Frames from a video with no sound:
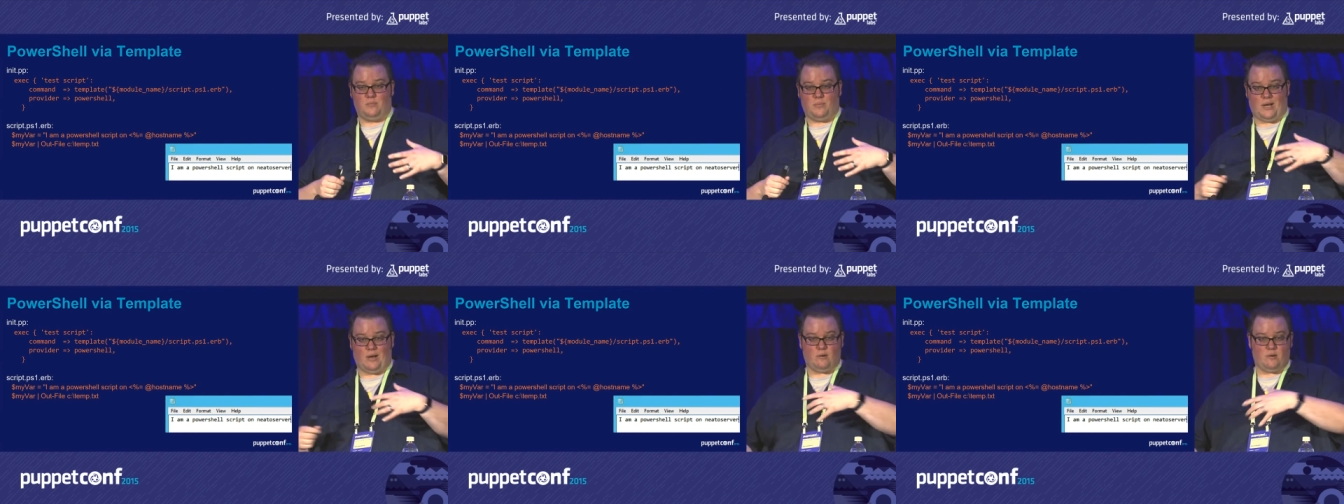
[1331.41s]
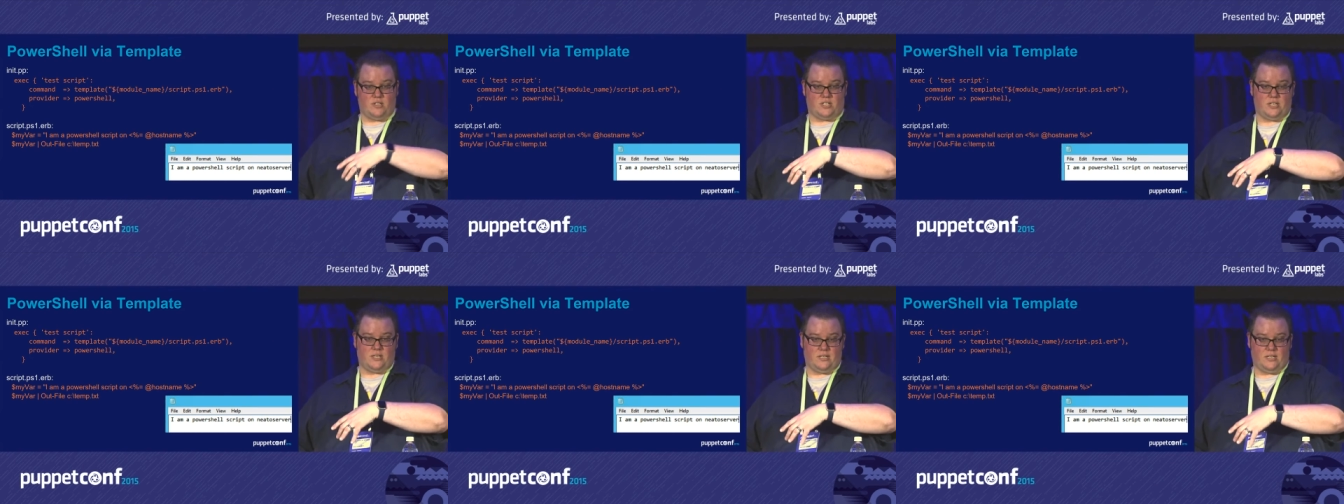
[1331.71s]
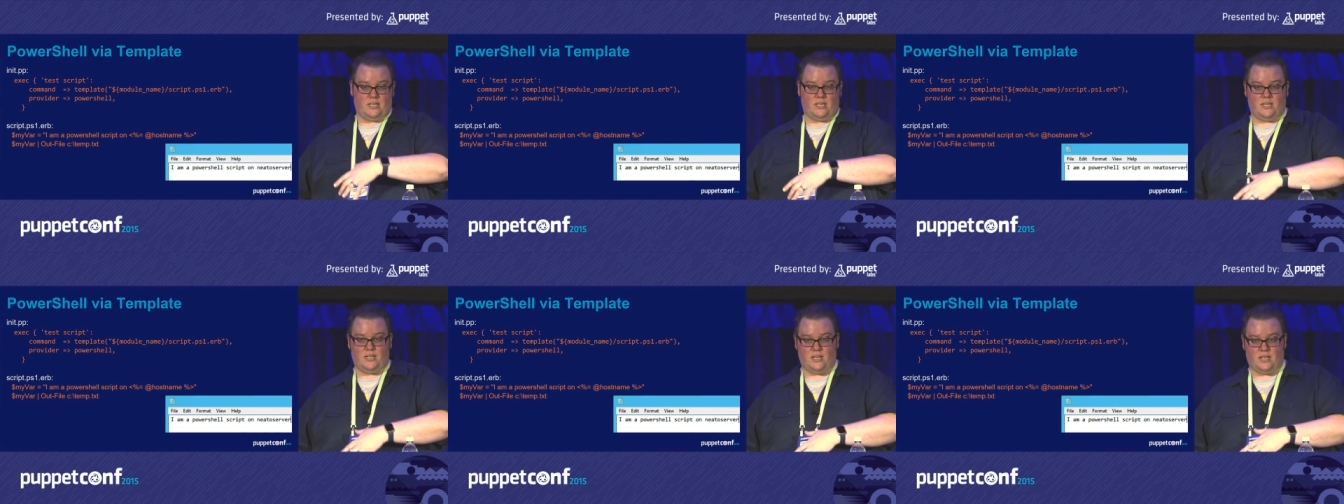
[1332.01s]

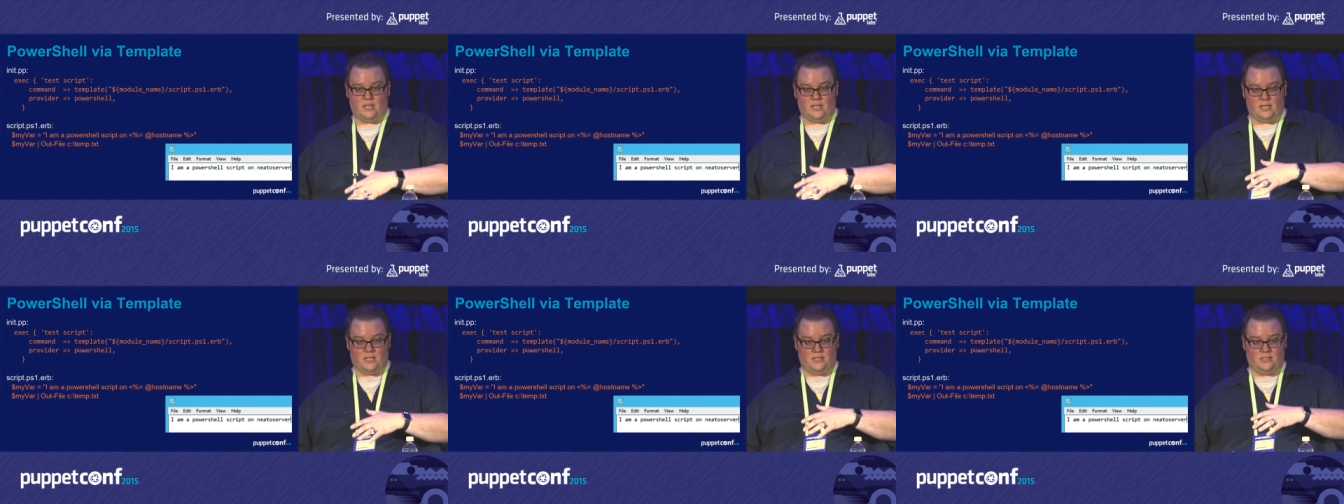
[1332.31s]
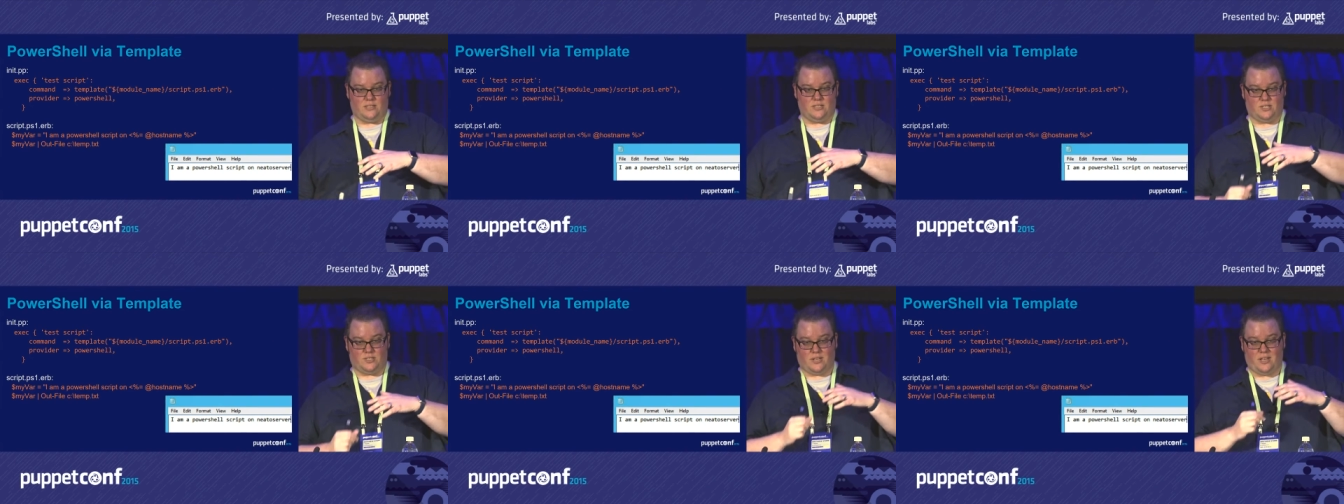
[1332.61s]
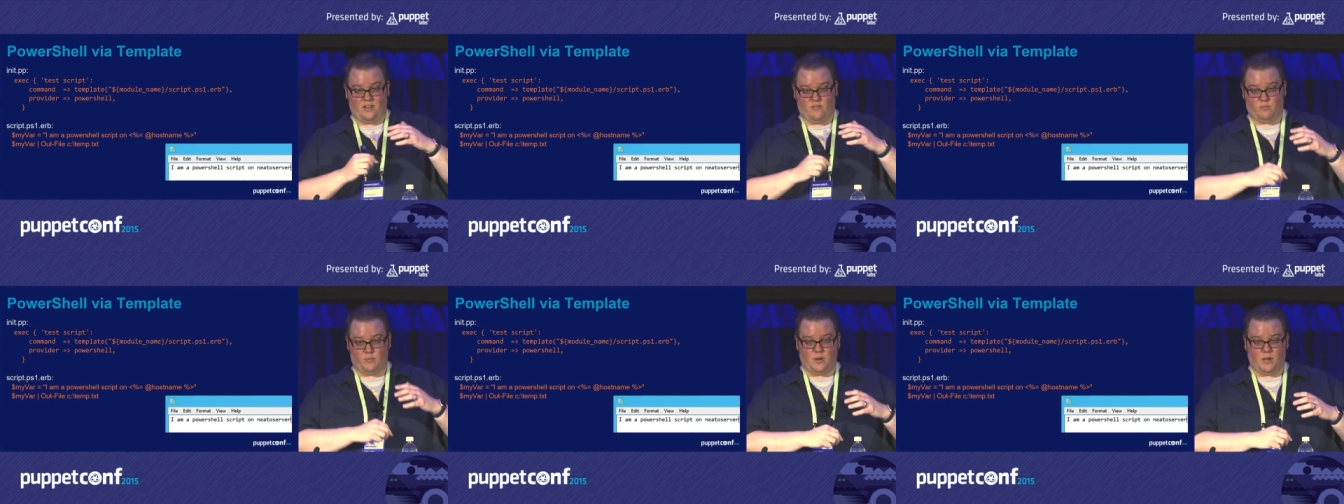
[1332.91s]
PowerShelly and just
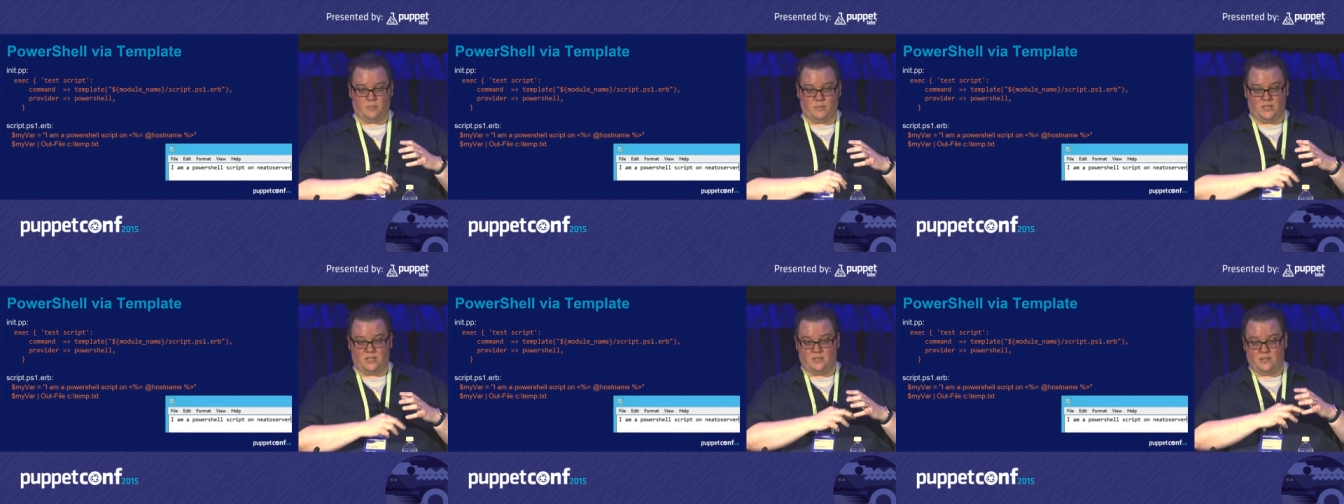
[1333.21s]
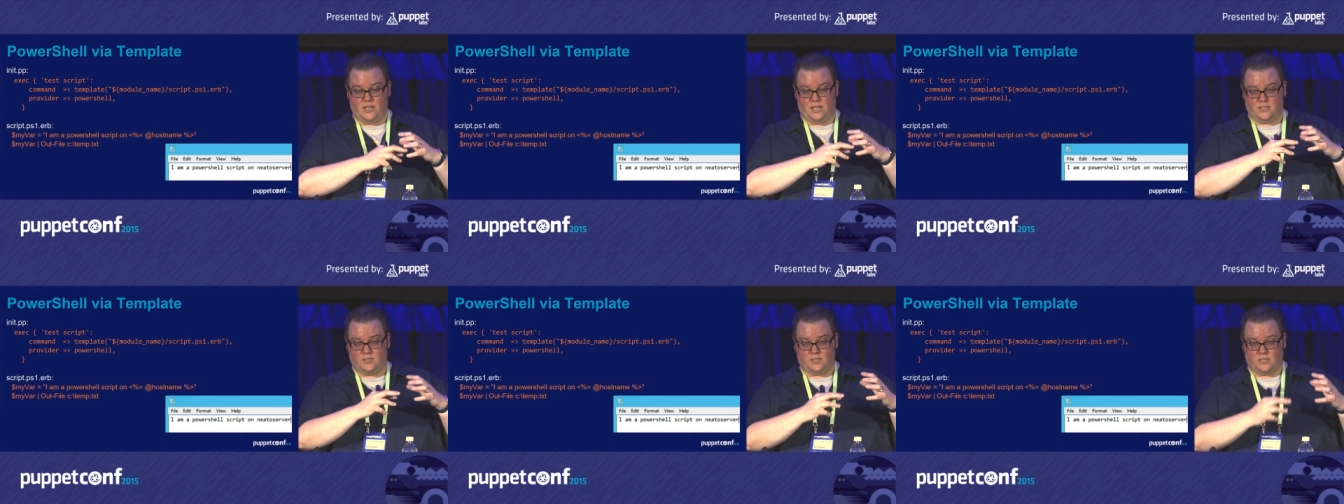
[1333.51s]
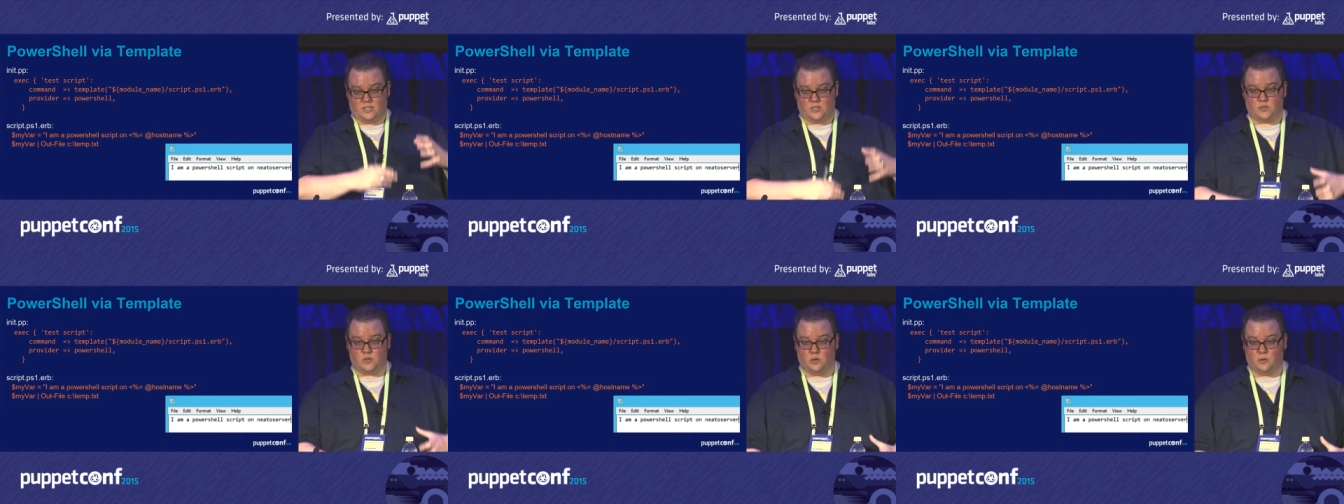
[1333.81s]
have Puppet as
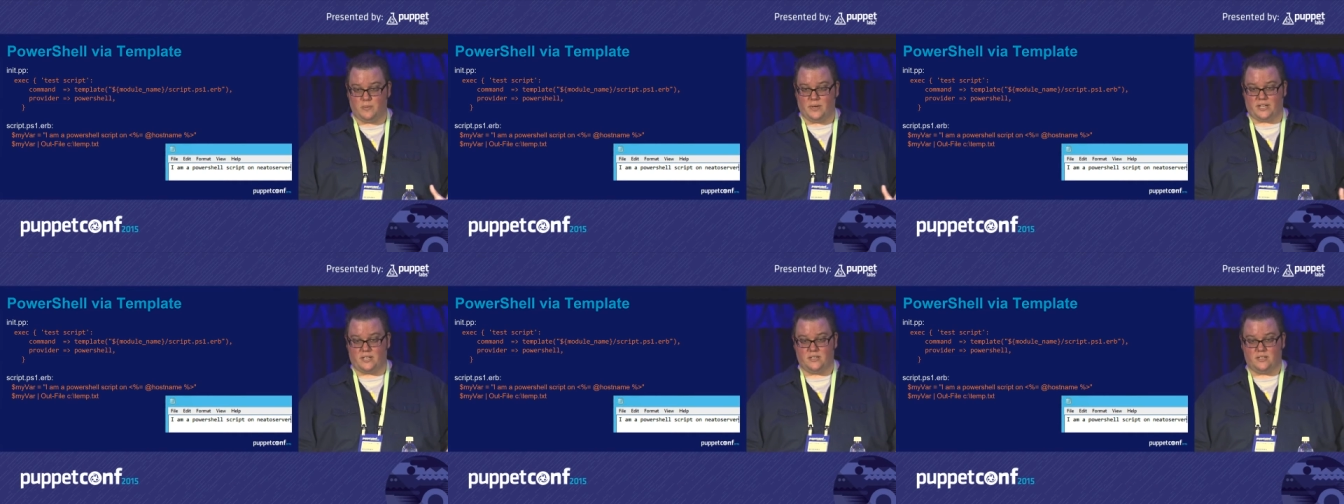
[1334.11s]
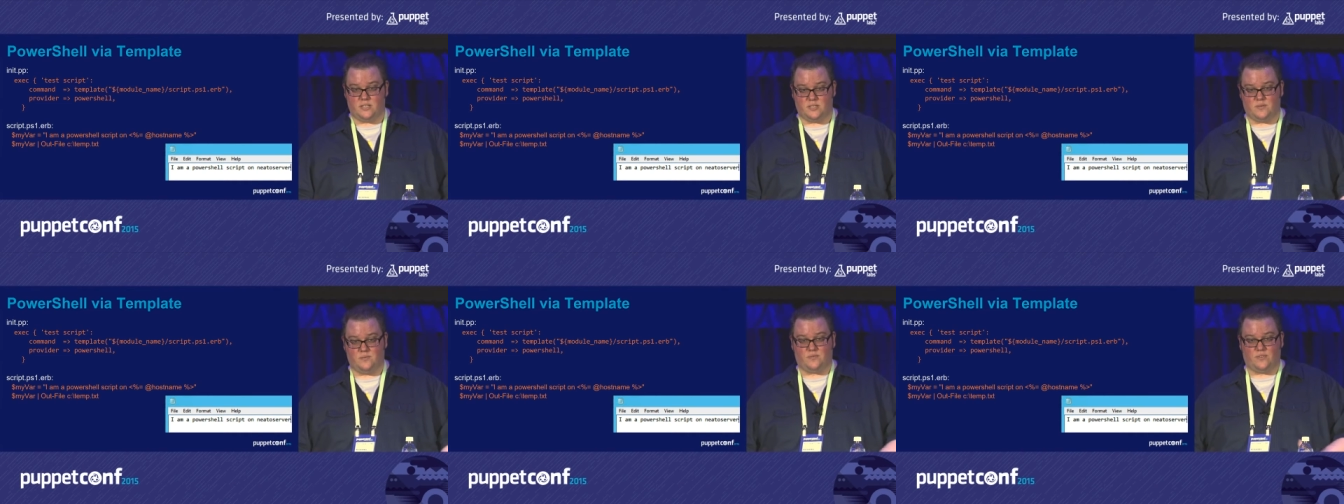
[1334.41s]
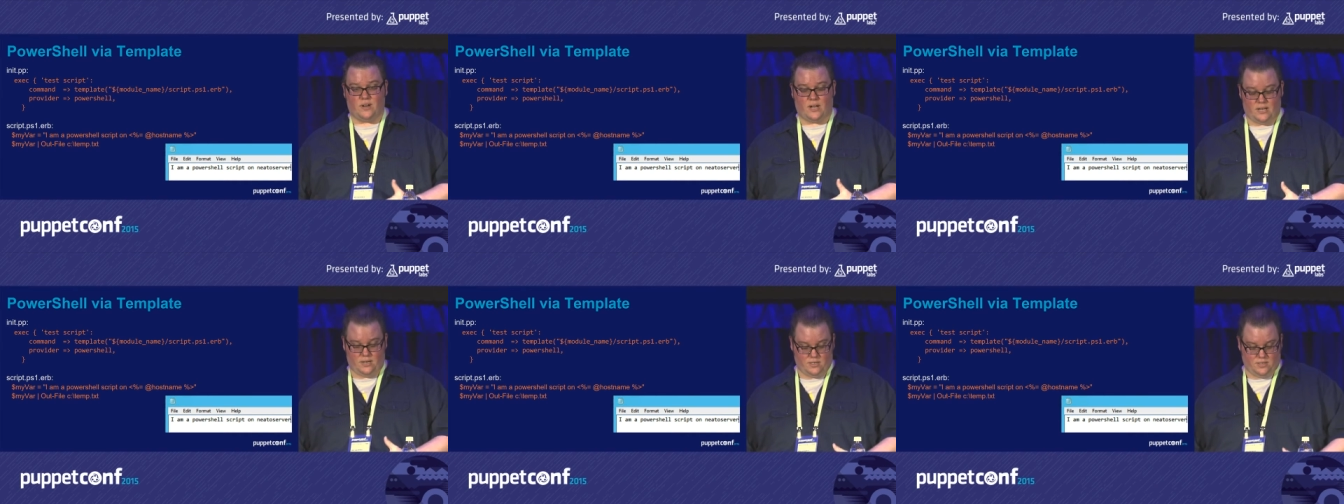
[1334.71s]
the control mechanism
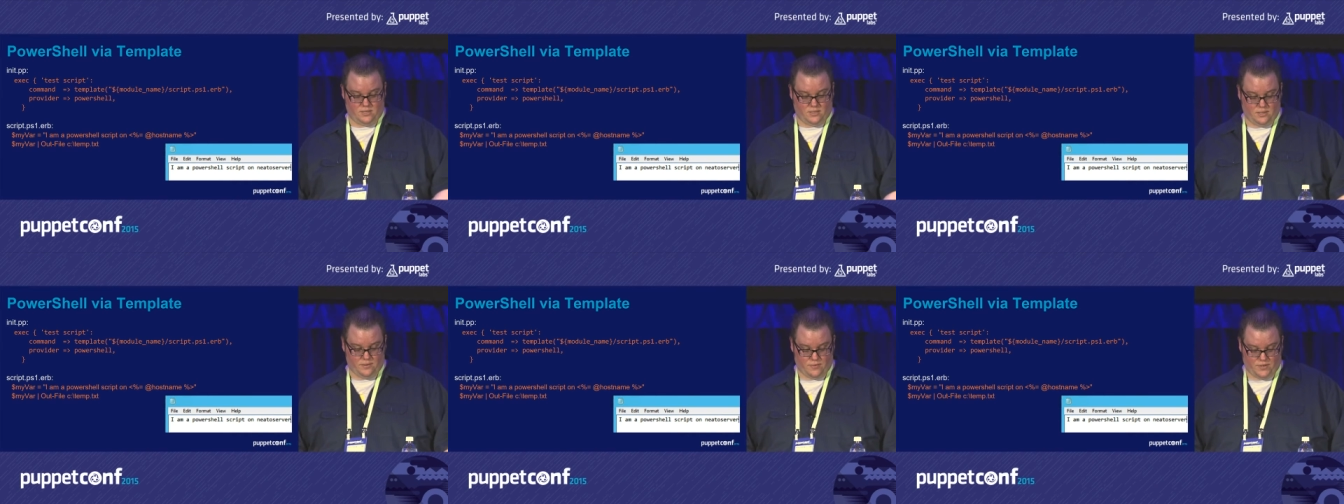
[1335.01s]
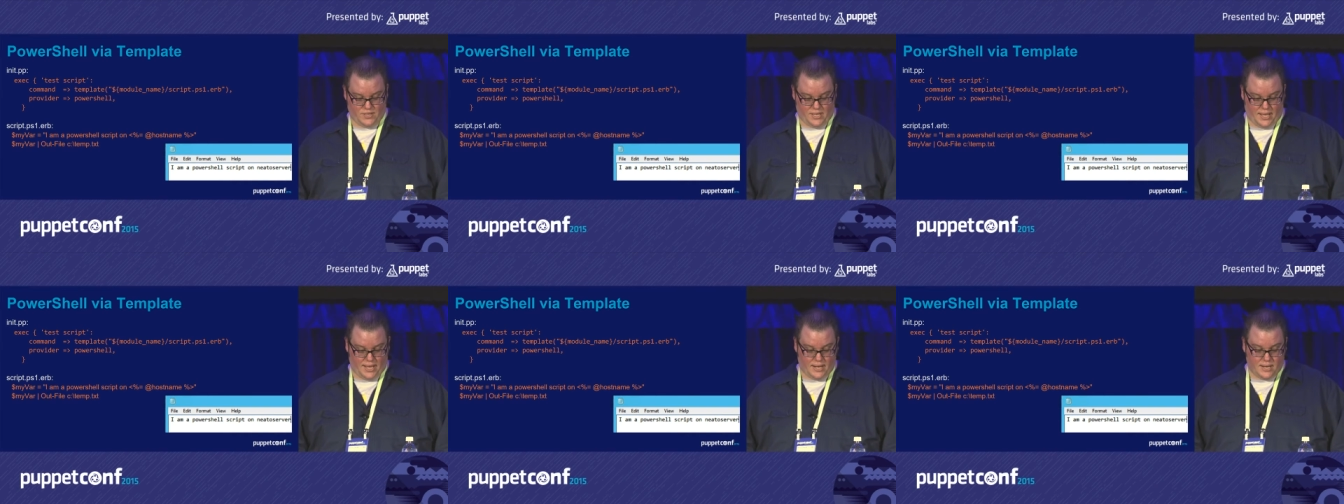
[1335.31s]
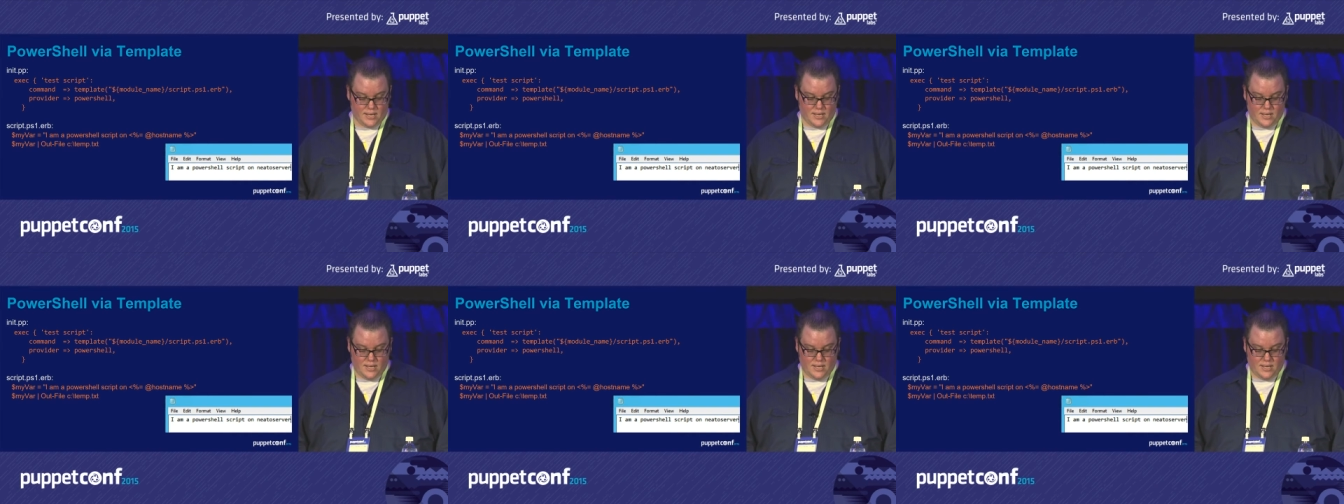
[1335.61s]
for how to deliver that.